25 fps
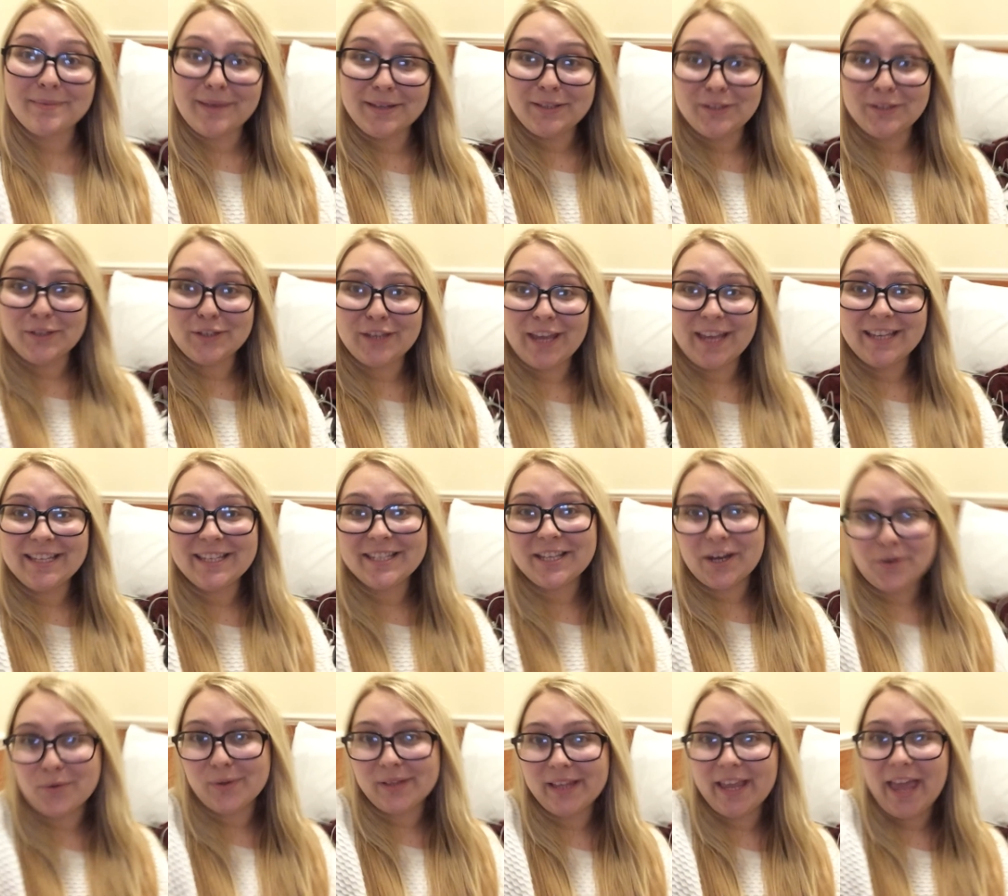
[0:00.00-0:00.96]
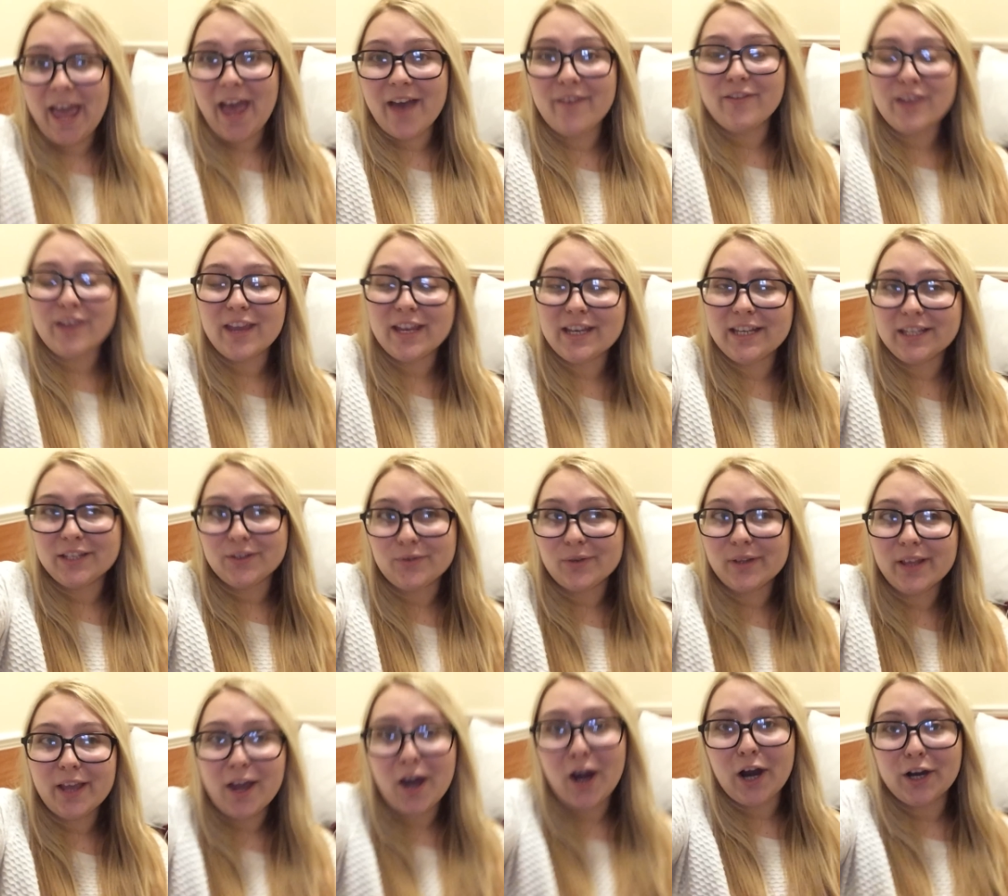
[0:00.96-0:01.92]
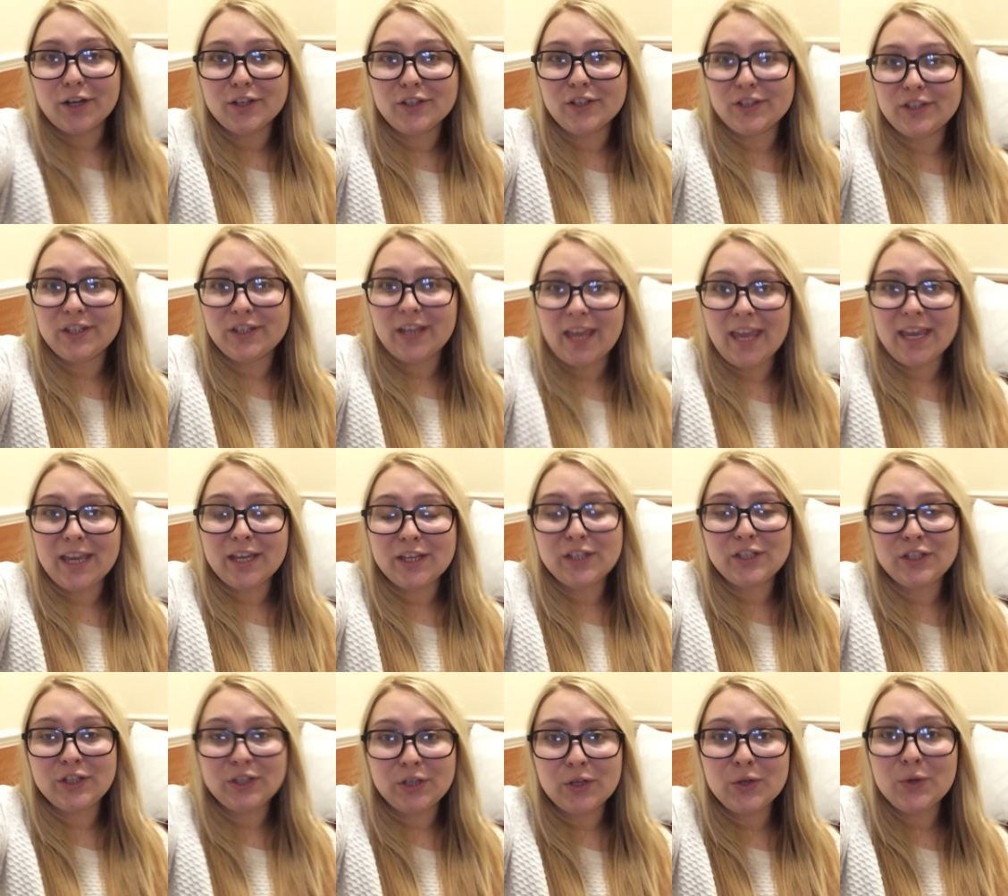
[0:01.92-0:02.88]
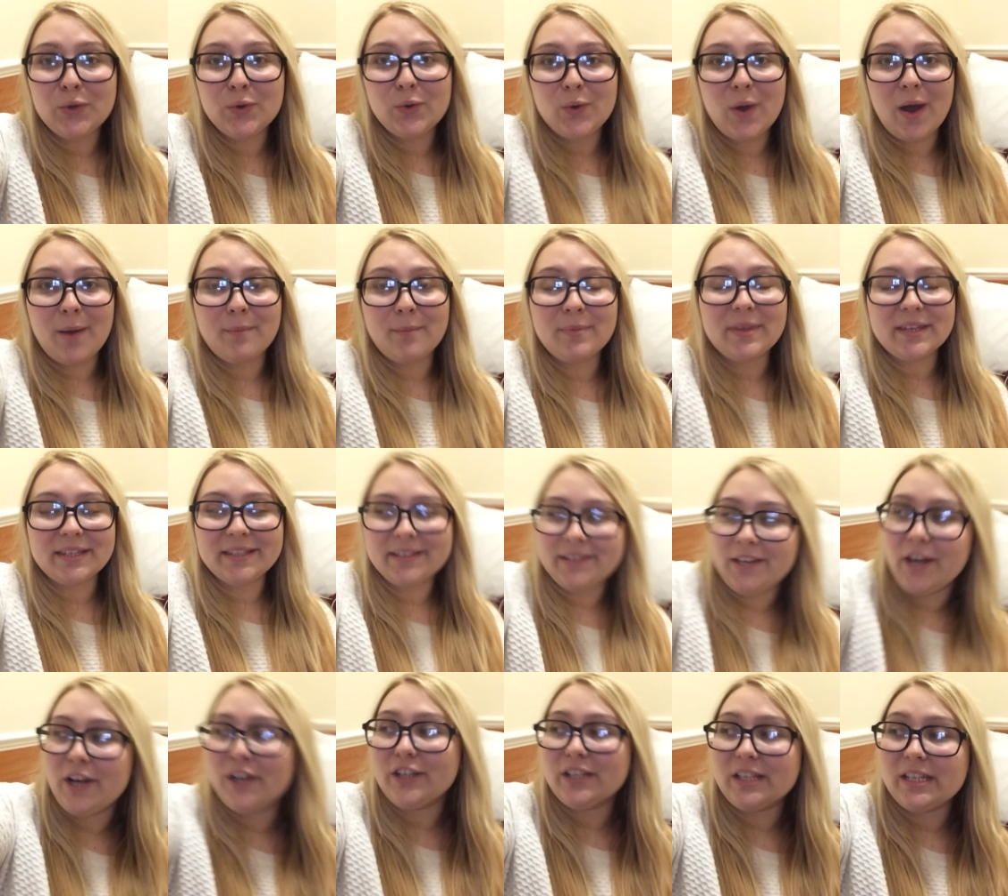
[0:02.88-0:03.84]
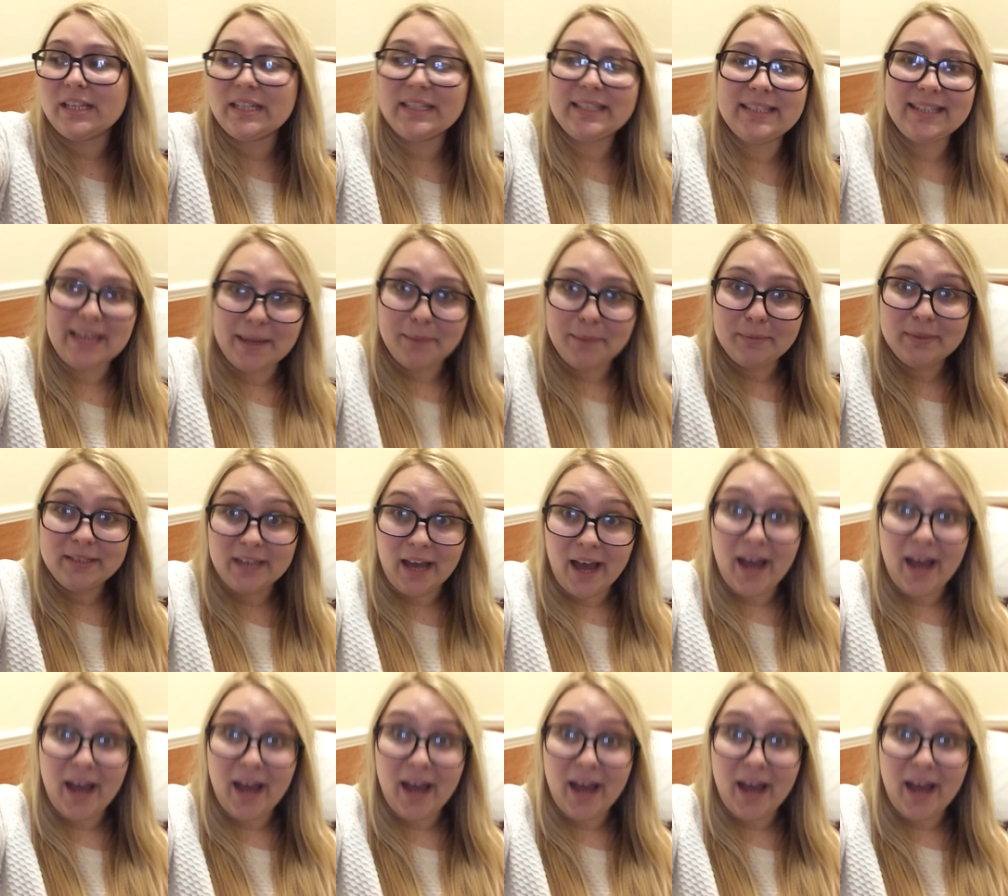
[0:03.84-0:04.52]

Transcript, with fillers: because my suitcases are really heavy and it's really hard to take two up the stairs at the same